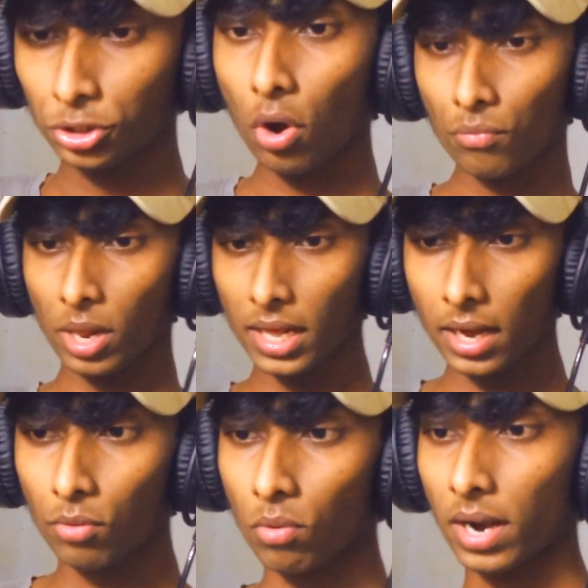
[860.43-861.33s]
it's not really
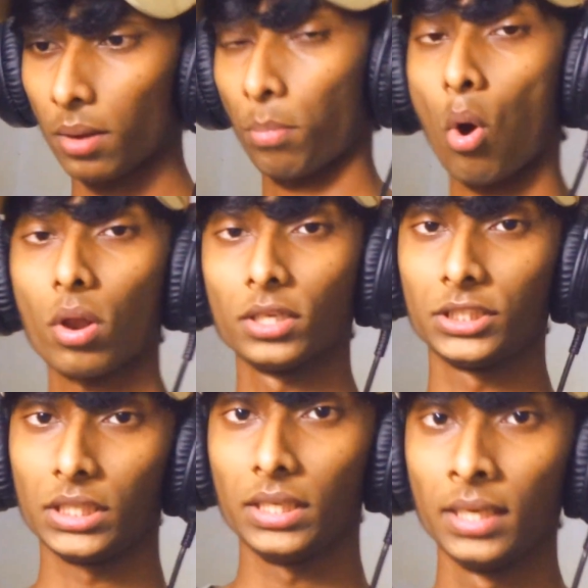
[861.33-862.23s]
a great
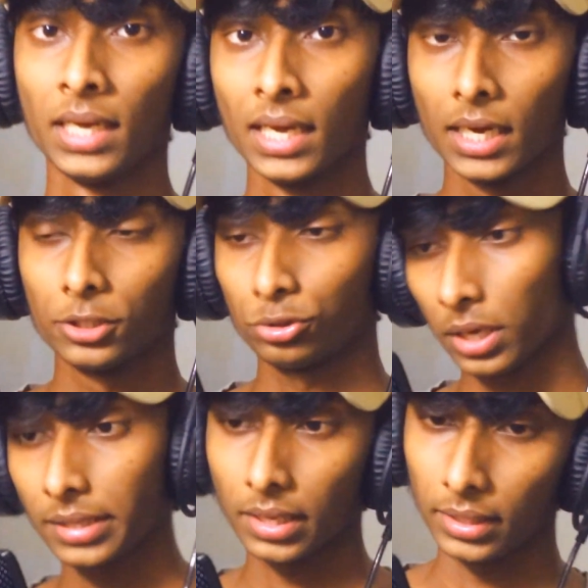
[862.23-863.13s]
apology, to
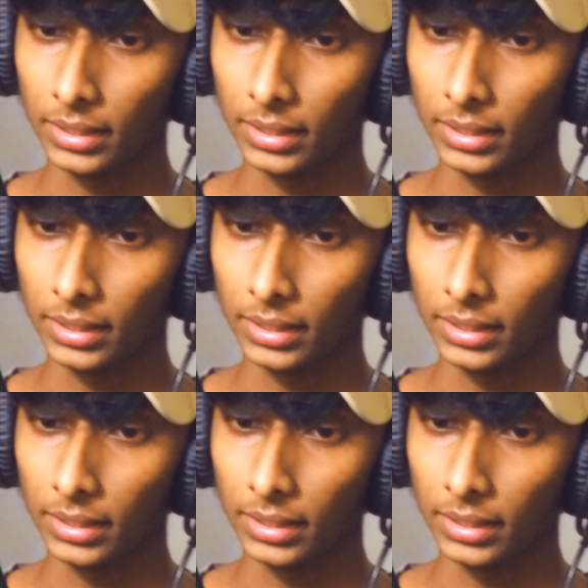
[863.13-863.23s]
say the